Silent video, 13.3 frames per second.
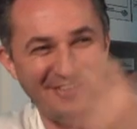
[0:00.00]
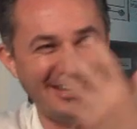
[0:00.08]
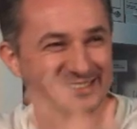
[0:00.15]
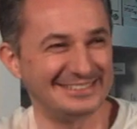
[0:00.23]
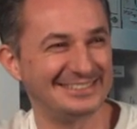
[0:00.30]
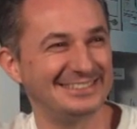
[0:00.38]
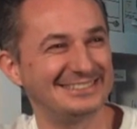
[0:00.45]

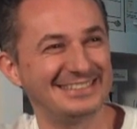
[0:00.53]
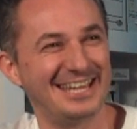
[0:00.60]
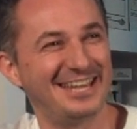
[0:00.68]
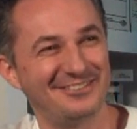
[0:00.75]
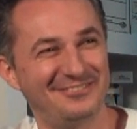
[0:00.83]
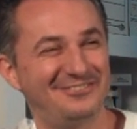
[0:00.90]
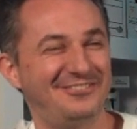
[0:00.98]
face
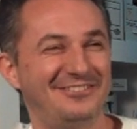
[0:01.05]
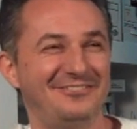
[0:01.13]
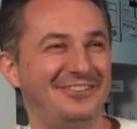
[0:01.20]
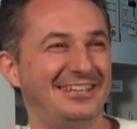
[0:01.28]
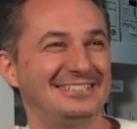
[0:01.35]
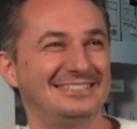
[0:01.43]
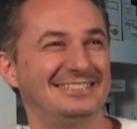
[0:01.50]

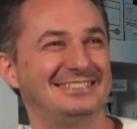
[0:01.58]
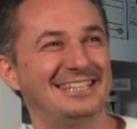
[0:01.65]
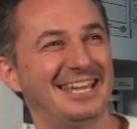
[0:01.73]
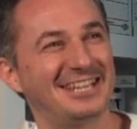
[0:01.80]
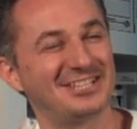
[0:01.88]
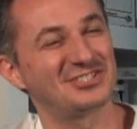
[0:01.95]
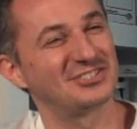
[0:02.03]

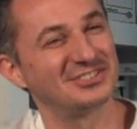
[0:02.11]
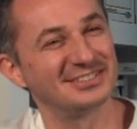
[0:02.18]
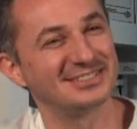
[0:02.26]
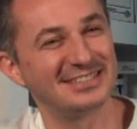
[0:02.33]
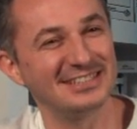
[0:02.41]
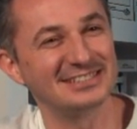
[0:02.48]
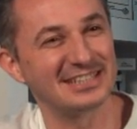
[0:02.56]
detection,
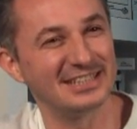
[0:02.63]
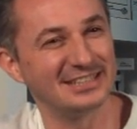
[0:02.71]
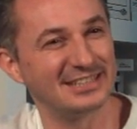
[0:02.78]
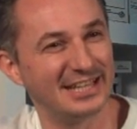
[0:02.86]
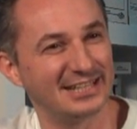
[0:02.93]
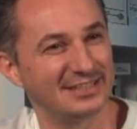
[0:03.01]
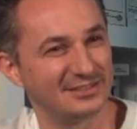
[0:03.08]
things like
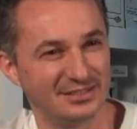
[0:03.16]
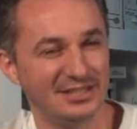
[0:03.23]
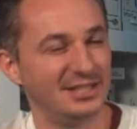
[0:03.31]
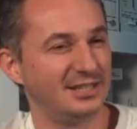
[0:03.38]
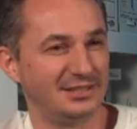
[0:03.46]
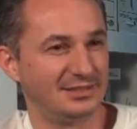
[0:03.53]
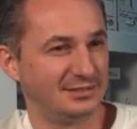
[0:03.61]
that are
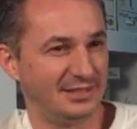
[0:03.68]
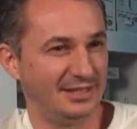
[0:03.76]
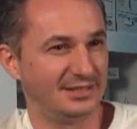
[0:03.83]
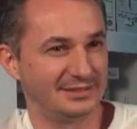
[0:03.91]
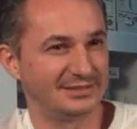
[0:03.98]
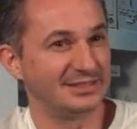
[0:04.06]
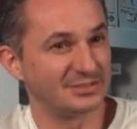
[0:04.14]

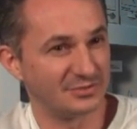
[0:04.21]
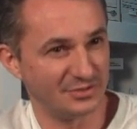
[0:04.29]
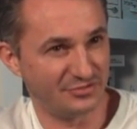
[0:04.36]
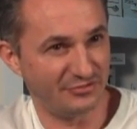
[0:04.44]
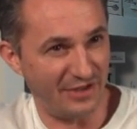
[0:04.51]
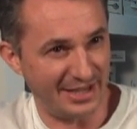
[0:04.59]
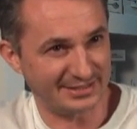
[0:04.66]
things which
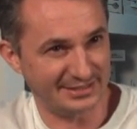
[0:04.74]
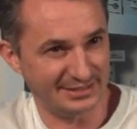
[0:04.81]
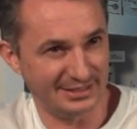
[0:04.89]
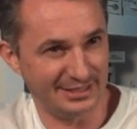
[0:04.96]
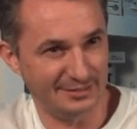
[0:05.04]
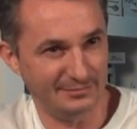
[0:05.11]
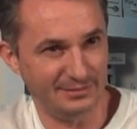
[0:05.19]

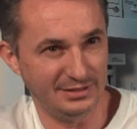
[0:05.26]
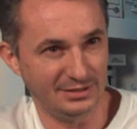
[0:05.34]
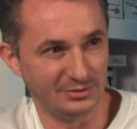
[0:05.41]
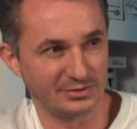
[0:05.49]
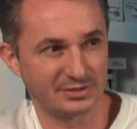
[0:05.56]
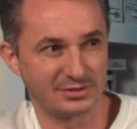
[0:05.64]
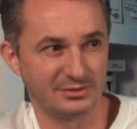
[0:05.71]
fascinate me.
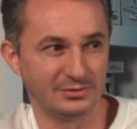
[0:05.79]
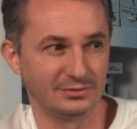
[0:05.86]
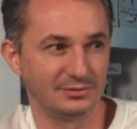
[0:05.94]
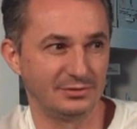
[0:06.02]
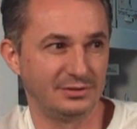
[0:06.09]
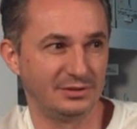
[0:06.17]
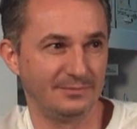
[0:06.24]
Also,
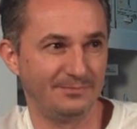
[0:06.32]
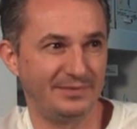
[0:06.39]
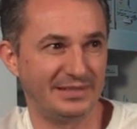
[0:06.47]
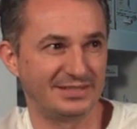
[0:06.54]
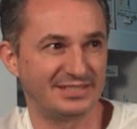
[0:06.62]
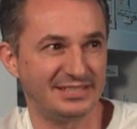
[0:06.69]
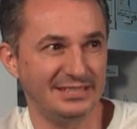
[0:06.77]

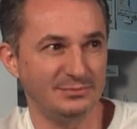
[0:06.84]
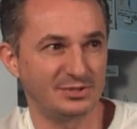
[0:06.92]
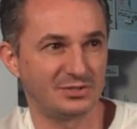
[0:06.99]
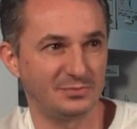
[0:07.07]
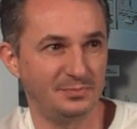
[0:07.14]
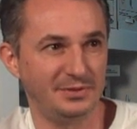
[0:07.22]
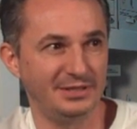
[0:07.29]
there seems to
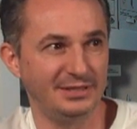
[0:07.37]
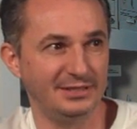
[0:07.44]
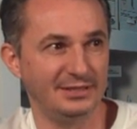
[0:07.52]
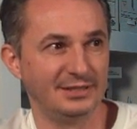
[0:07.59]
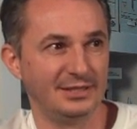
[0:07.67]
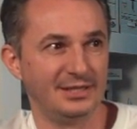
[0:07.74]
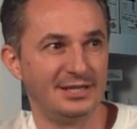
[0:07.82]
be
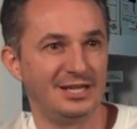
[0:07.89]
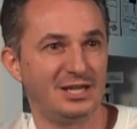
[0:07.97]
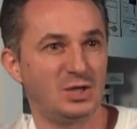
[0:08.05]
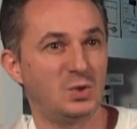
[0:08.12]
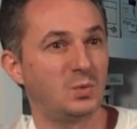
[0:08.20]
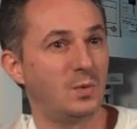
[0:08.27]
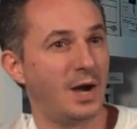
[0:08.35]

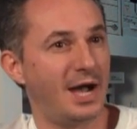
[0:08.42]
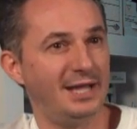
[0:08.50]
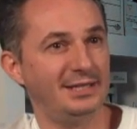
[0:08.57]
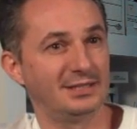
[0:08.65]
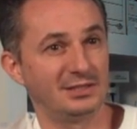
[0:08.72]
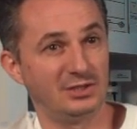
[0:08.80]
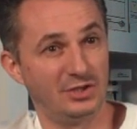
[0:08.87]
quite
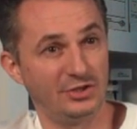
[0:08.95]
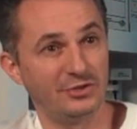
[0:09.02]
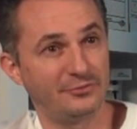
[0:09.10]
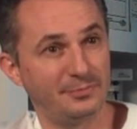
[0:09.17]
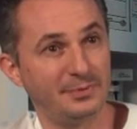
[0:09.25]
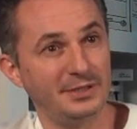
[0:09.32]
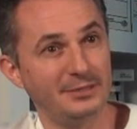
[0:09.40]
a lot of
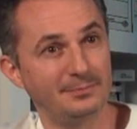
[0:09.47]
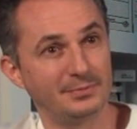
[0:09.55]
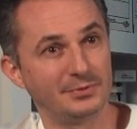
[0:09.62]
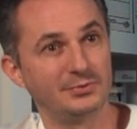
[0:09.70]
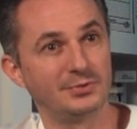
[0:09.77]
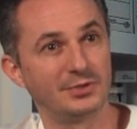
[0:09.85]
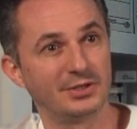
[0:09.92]
people
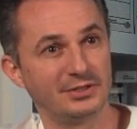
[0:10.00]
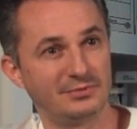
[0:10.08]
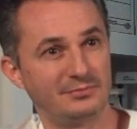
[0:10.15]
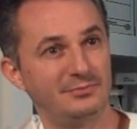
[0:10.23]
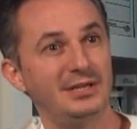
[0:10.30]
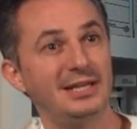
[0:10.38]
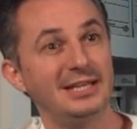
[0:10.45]
who are
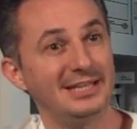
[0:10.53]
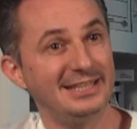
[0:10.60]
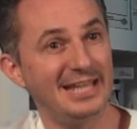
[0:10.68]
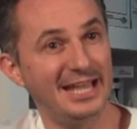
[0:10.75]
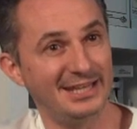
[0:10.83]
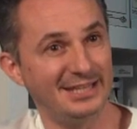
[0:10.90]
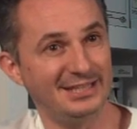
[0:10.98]
really
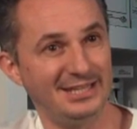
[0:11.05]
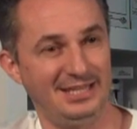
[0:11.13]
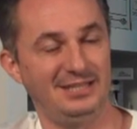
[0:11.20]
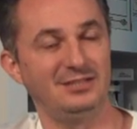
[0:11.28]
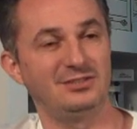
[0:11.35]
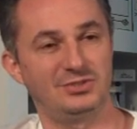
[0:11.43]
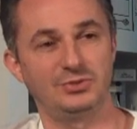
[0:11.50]
getting
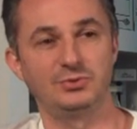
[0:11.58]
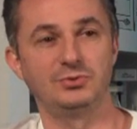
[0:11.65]
into